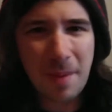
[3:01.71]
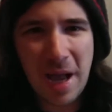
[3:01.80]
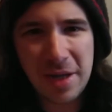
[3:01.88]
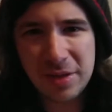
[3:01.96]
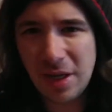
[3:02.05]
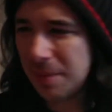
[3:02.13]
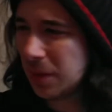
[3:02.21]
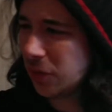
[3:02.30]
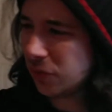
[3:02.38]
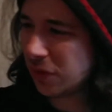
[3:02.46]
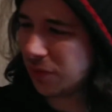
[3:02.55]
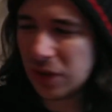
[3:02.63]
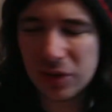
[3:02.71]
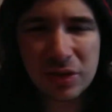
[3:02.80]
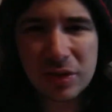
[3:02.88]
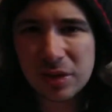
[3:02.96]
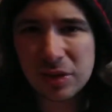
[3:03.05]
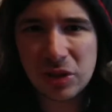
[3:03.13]
pandemic or something, and
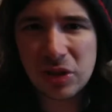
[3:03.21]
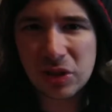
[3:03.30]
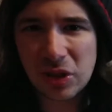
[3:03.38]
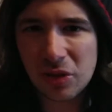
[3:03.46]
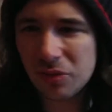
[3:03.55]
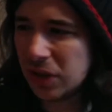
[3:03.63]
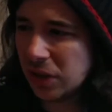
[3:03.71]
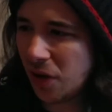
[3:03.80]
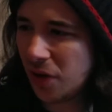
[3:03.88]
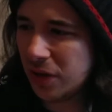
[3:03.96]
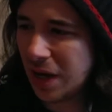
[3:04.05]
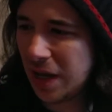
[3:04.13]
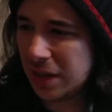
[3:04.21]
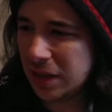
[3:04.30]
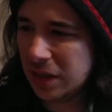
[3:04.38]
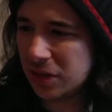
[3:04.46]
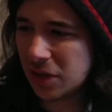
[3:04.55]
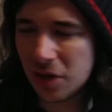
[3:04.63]
she's slowly dying, and
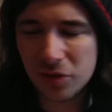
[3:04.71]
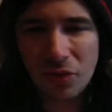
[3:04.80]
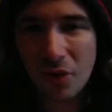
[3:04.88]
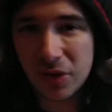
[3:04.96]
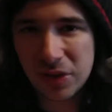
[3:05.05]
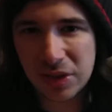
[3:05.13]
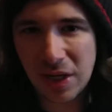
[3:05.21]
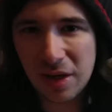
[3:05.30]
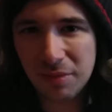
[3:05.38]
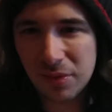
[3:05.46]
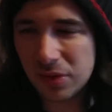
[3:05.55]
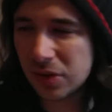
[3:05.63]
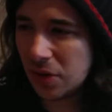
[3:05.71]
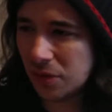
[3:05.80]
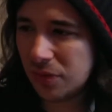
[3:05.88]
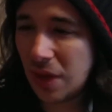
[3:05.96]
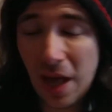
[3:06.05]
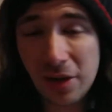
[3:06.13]
he's trying to save her.
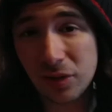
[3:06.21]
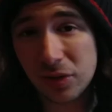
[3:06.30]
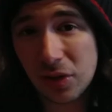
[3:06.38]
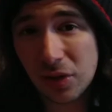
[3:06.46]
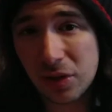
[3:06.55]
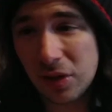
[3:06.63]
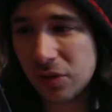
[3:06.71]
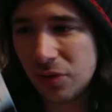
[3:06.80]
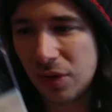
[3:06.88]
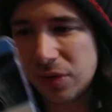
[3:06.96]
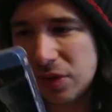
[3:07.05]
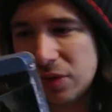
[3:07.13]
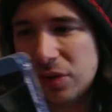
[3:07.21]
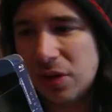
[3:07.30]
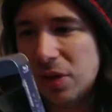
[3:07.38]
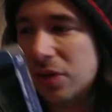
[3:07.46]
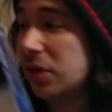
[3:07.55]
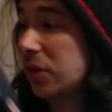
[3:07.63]
So that looks like an interesting
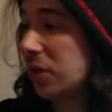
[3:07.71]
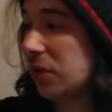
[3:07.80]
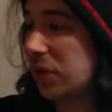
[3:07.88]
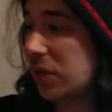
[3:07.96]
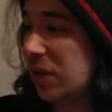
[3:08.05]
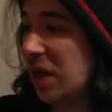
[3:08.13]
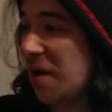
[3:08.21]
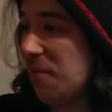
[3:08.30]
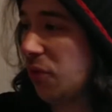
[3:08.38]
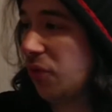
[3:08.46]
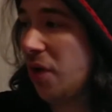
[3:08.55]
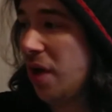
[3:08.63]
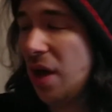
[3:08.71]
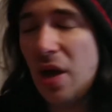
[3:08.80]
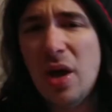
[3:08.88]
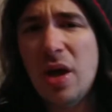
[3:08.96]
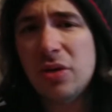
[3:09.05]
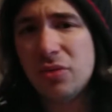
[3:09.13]
turn. It's nice to see a more
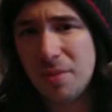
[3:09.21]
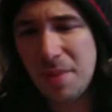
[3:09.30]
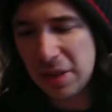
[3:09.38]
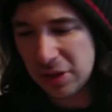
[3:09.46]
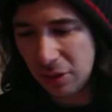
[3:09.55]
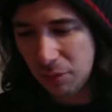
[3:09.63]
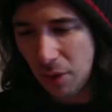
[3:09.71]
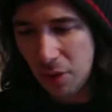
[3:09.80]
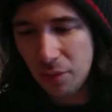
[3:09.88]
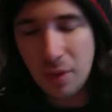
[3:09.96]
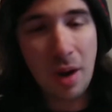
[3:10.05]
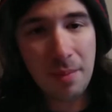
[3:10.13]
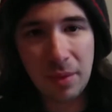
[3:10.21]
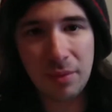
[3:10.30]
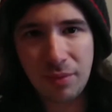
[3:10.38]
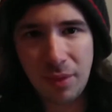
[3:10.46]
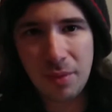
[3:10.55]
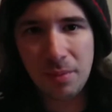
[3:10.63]
dramatic role coming
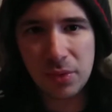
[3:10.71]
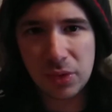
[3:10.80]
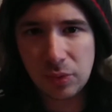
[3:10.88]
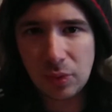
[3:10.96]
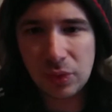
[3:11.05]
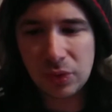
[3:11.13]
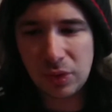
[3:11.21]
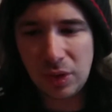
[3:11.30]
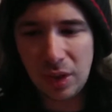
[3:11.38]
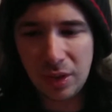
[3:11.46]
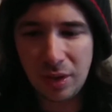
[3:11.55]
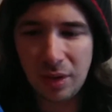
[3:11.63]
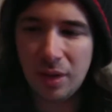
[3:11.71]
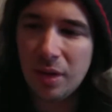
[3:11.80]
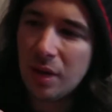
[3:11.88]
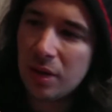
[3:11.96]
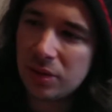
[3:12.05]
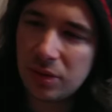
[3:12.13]
from Schwarzenegger.
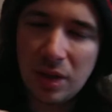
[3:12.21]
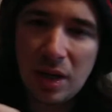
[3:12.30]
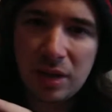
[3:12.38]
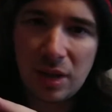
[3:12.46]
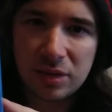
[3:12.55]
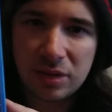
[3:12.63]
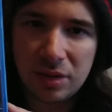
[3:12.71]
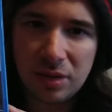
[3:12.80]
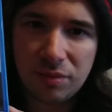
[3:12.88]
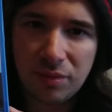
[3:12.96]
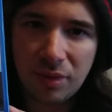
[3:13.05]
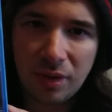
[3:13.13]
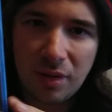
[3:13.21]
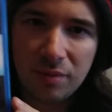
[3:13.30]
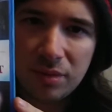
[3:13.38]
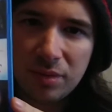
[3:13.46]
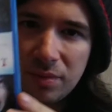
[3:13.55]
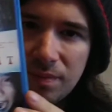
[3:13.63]
So, yeah, that's the front
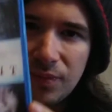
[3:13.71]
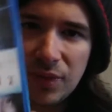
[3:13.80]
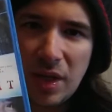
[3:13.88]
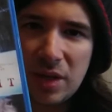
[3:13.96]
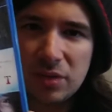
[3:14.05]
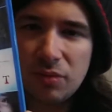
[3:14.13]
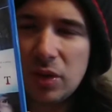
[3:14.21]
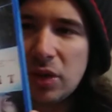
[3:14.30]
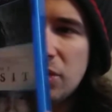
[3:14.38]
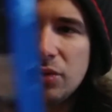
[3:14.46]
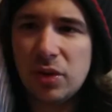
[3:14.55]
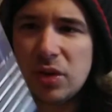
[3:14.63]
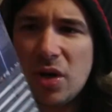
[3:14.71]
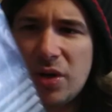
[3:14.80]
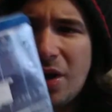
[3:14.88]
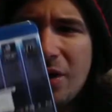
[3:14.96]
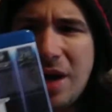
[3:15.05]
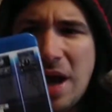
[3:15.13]
cover. Yeah, it's a really cool
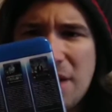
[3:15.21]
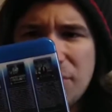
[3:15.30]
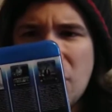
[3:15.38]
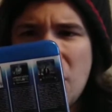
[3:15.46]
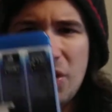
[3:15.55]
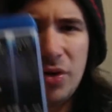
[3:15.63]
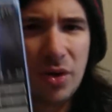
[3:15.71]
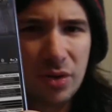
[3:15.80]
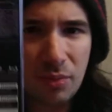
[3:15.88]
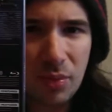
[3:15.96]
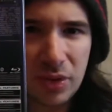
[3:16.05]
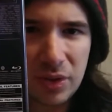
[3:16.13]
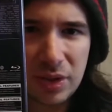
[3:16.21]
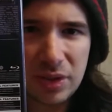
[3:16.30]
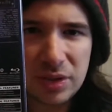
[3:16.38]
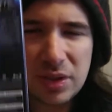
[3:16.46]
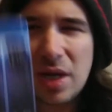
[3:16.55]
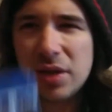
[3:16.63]
design. I have got another one of
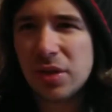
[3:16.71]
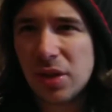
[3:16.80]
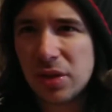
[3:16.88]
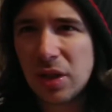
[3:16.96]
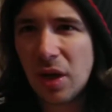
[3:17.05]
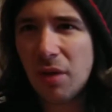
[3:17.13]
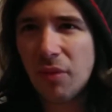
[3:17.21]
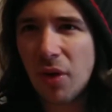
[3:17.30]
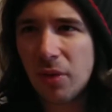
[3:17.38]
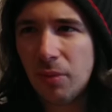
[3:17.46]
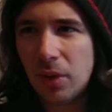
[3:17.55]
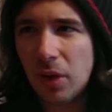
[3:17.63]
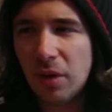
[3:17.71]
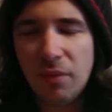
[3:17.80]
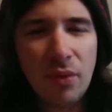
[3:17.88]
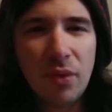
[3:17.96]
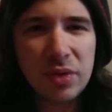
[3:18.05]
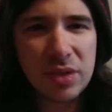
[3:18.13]
these sets. I think I've got it with
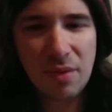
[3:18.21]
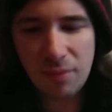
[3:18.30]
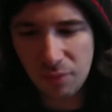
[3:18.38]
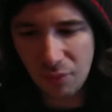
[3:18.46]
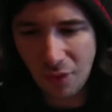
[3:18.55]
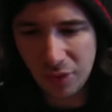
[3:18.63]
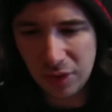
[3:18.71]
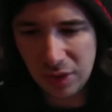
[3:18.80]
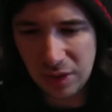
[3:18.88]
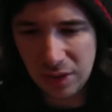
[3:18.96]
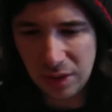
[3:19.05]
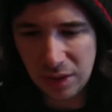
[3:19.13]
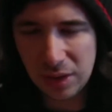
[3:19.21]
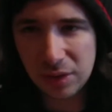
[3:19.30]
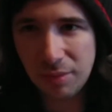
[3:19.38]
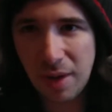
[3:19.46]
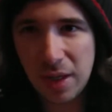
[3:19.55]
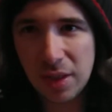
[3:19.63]
47 Ronin in it,
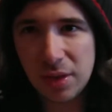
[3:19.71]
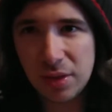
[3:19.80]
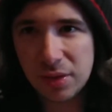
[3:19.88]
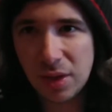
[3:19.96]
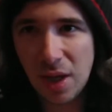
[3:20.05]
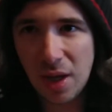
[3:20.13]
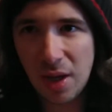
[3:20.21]
as well as